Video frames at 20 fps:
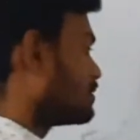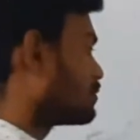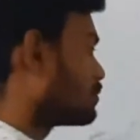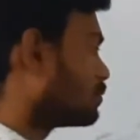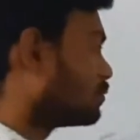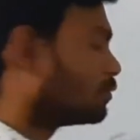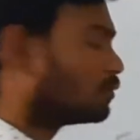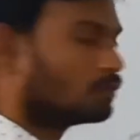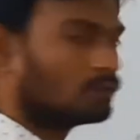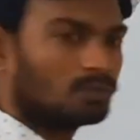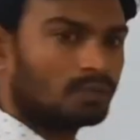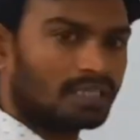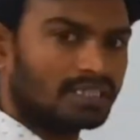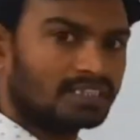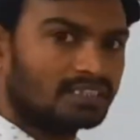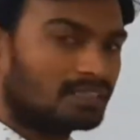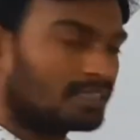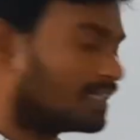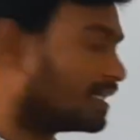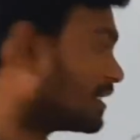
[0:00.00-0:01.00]
So what
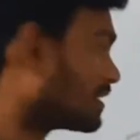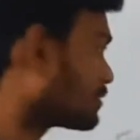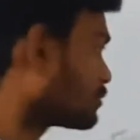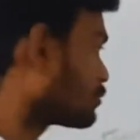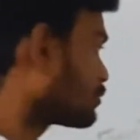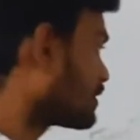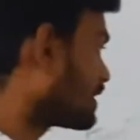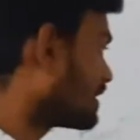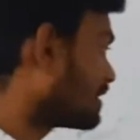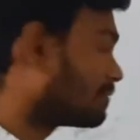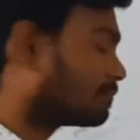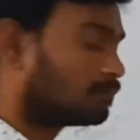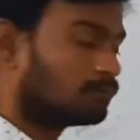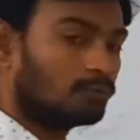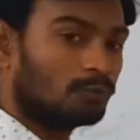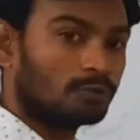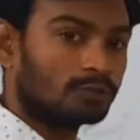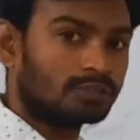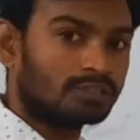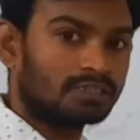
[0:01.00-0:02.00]
is the electrostatic
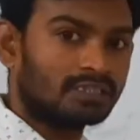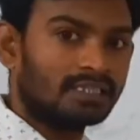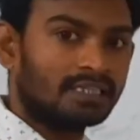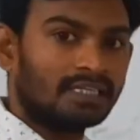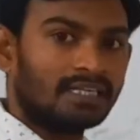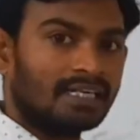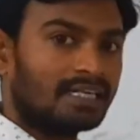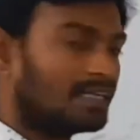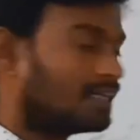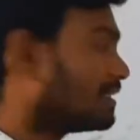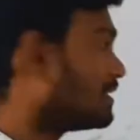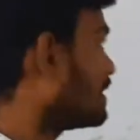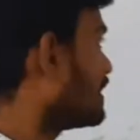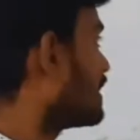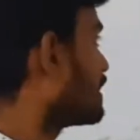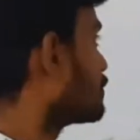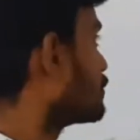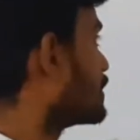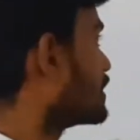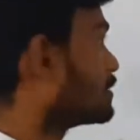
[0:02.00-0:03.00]
force
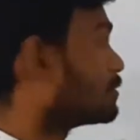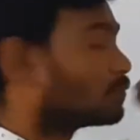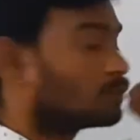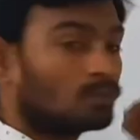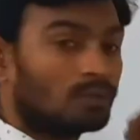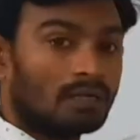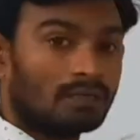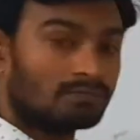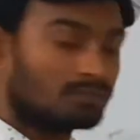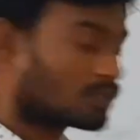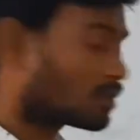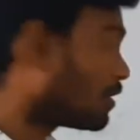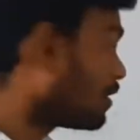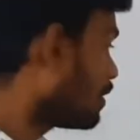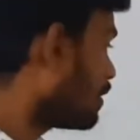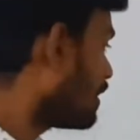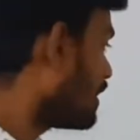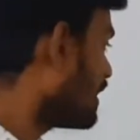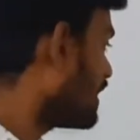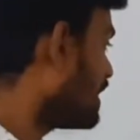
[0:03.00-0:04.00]
according to Coulomb's
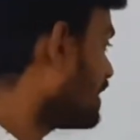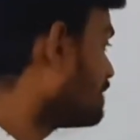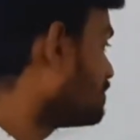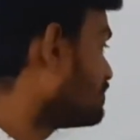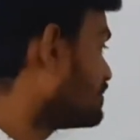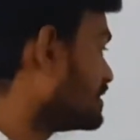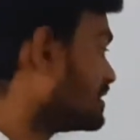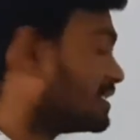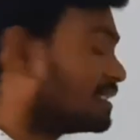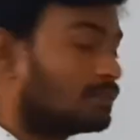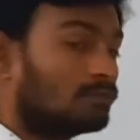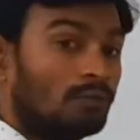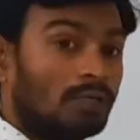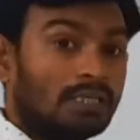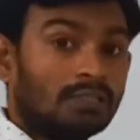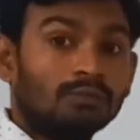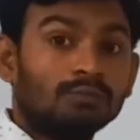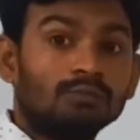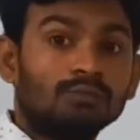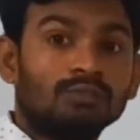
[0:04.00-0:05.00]
law? F is equal
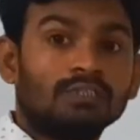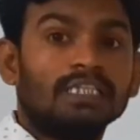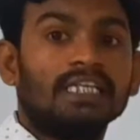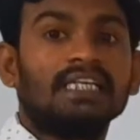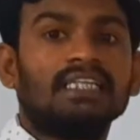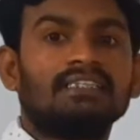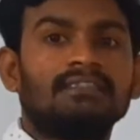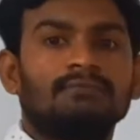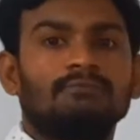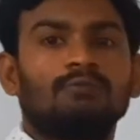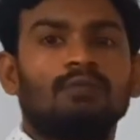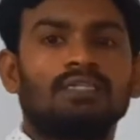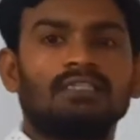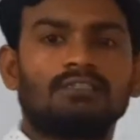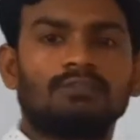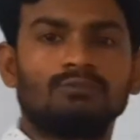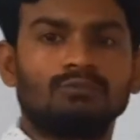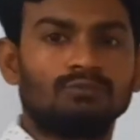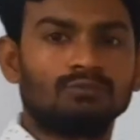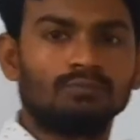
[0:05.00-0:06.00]
to K
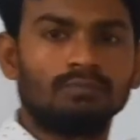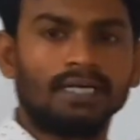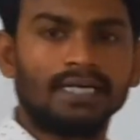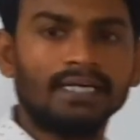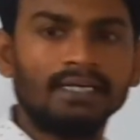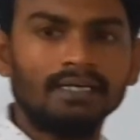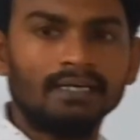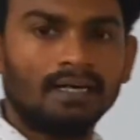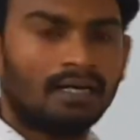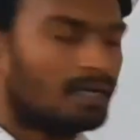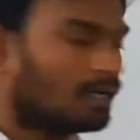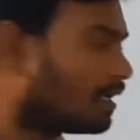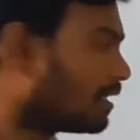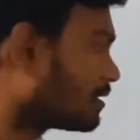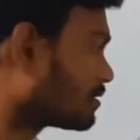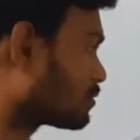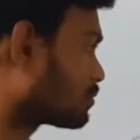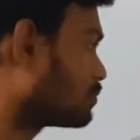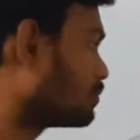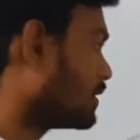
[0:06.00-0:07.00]
Q1 Q2 by
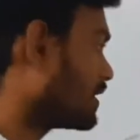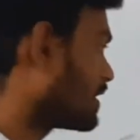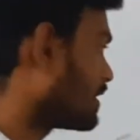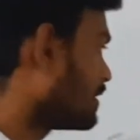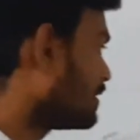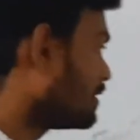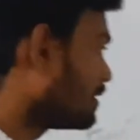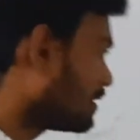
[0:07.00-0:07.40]
R square.